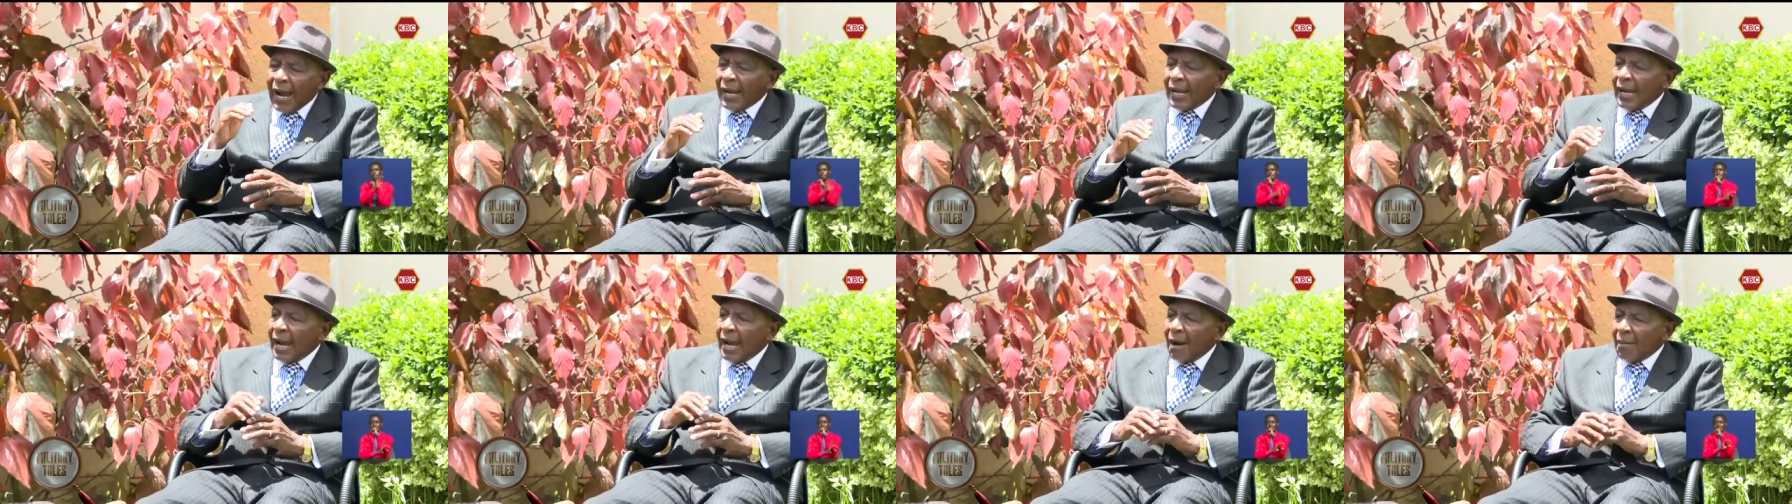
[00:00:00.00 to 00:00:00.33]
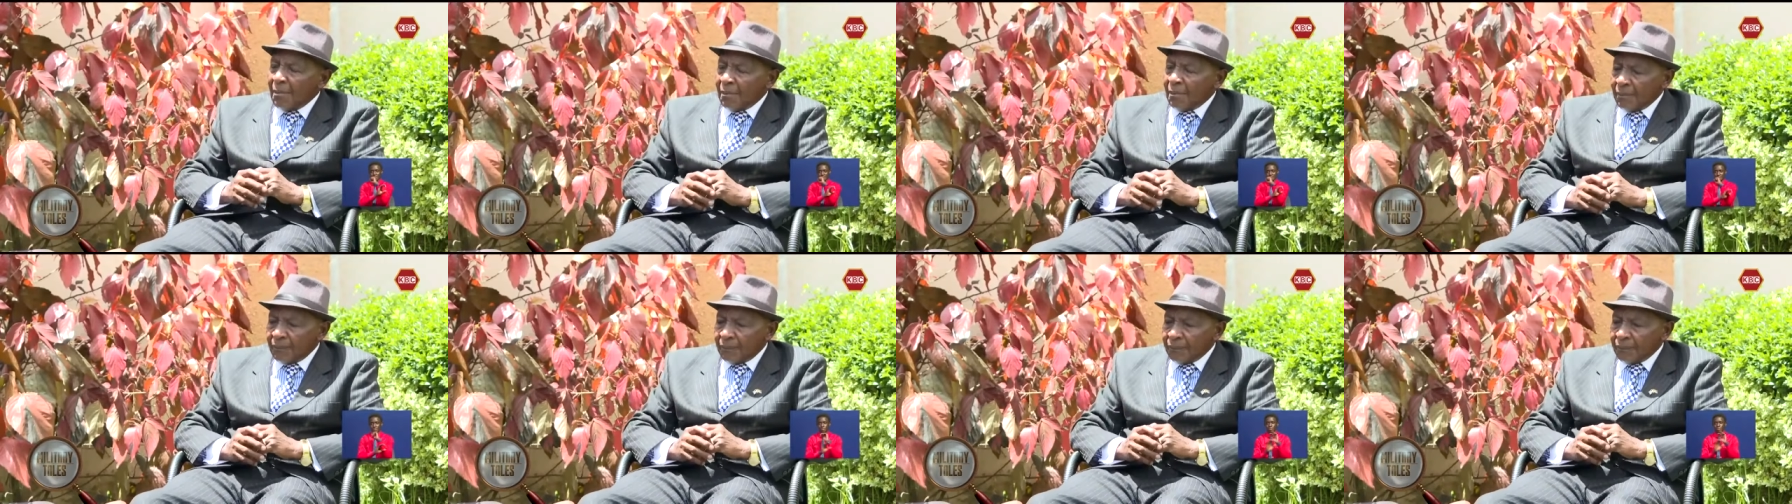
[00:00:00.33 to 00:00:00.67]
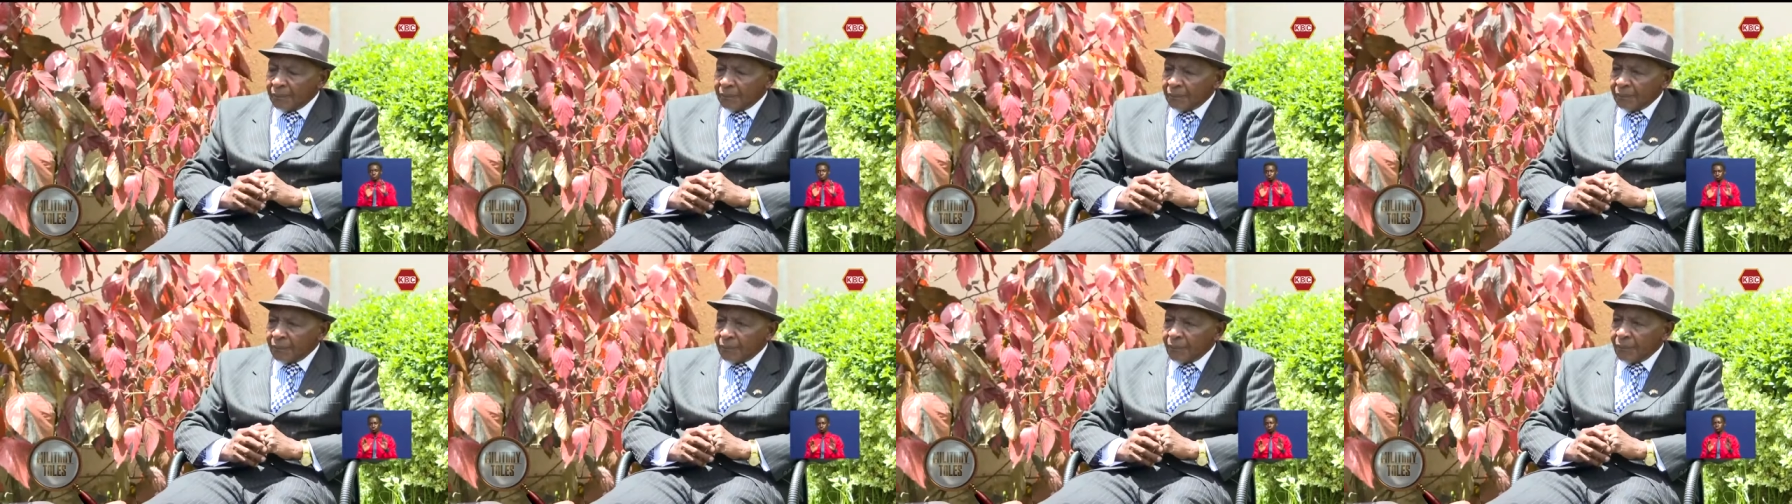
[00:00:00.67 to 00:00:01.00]
I am,
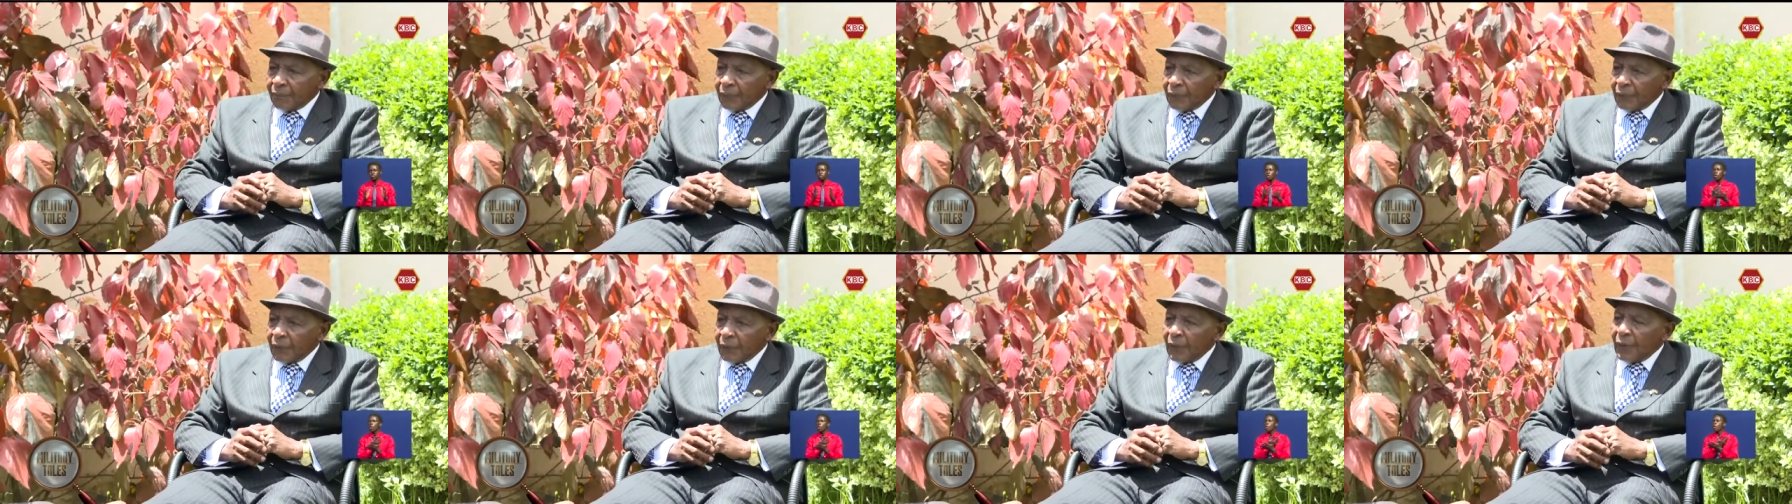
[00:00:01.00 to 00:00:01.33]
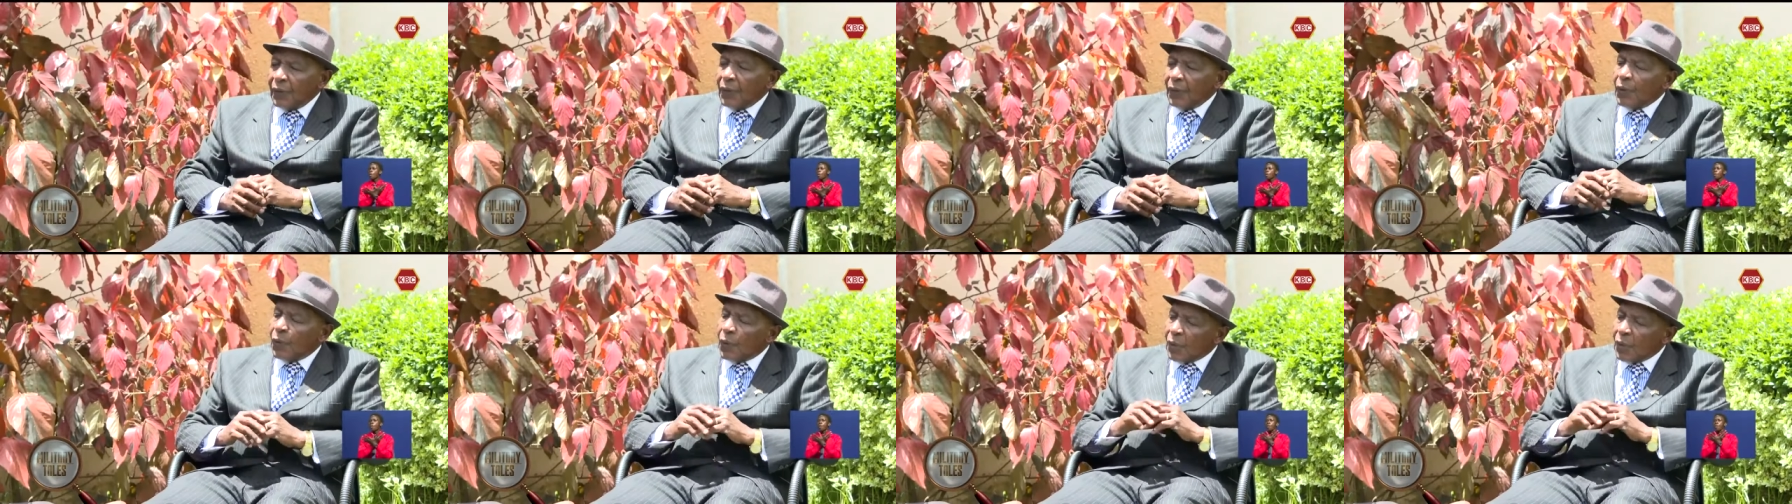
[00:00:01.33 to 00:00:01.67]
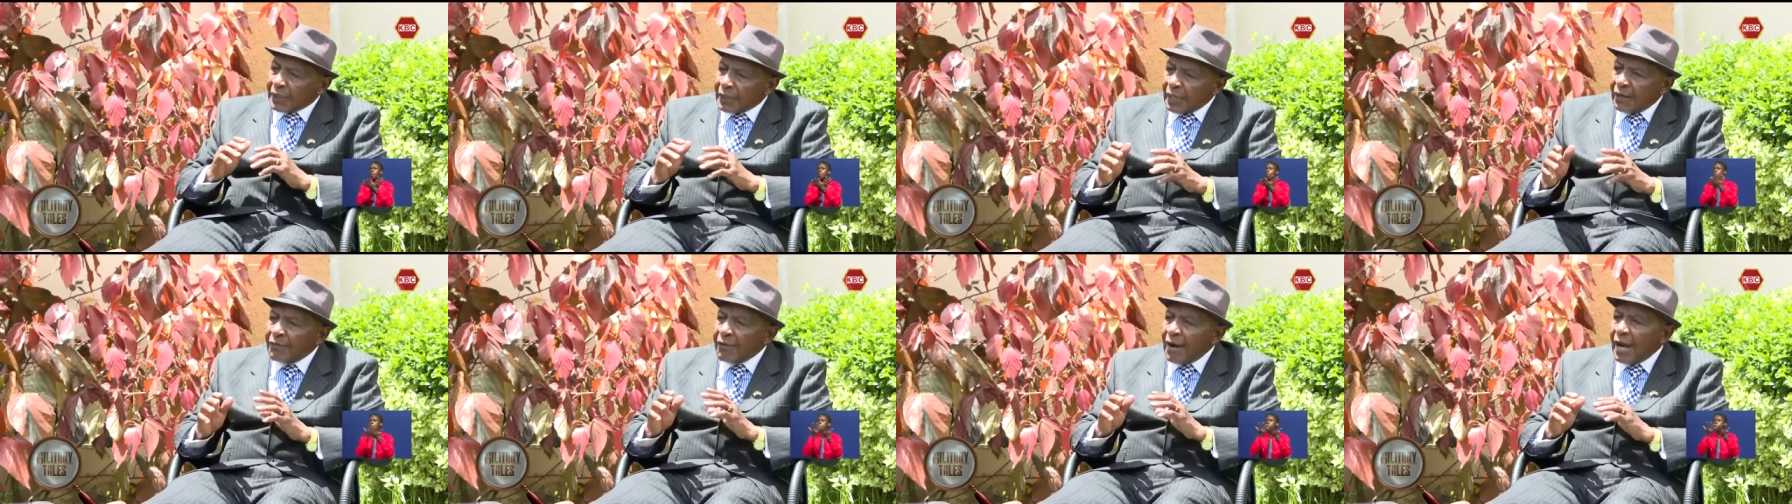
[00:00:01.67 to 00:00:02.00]

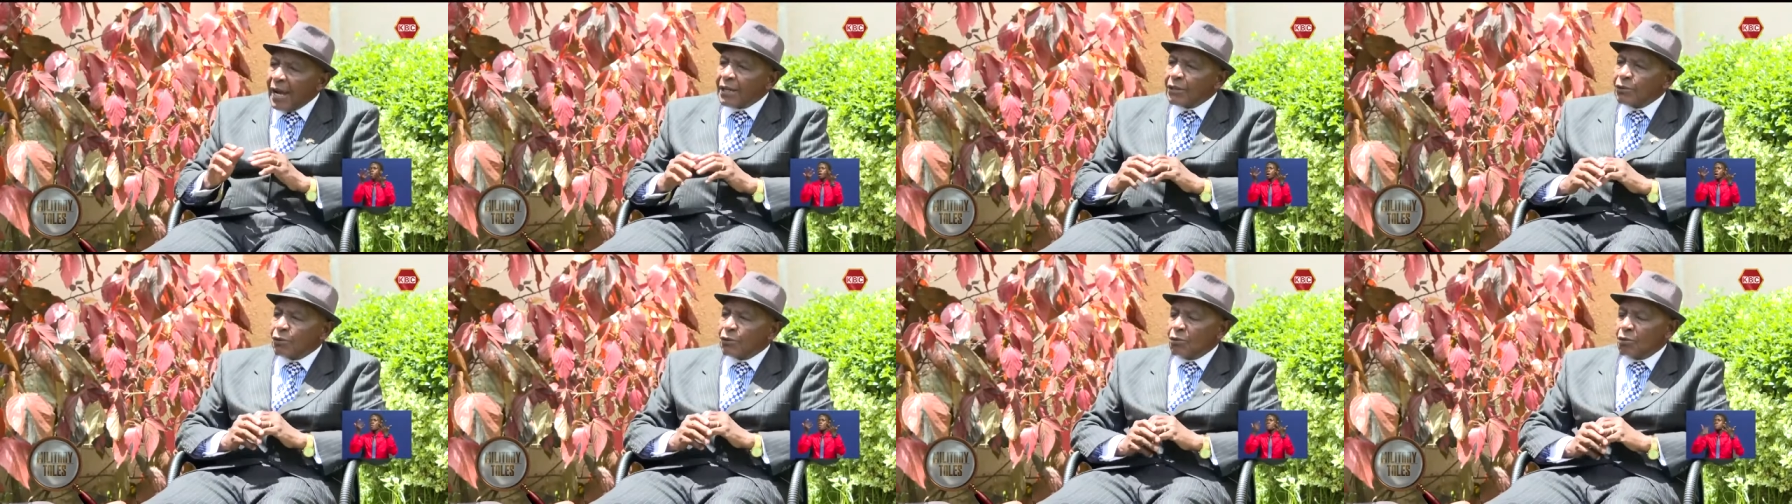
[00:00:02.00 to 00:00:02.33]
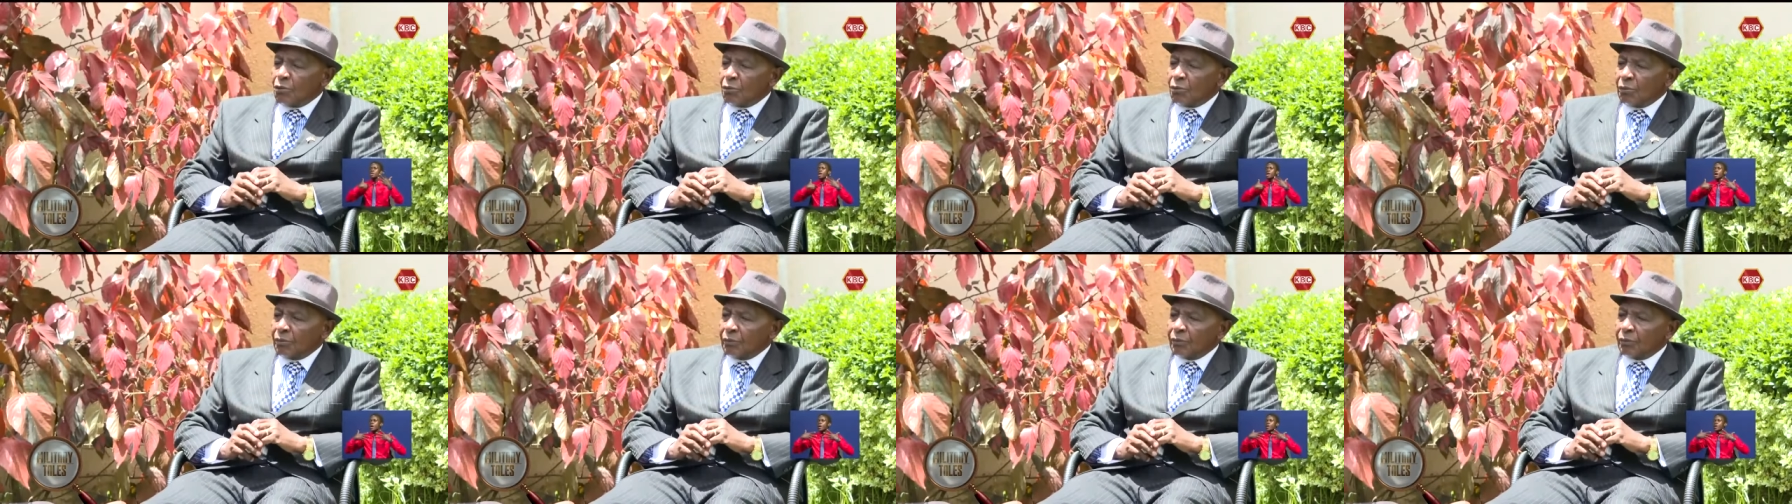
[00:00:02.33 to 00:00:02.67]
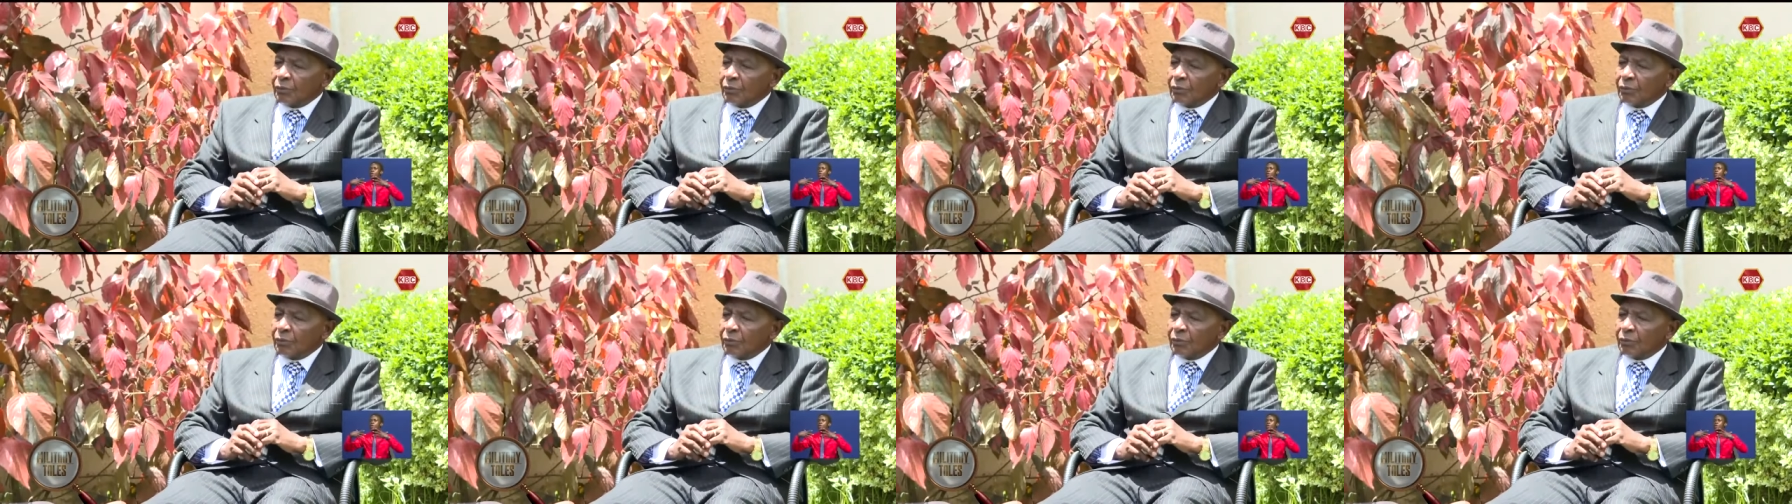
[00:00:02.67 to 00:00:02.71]
whatever I do,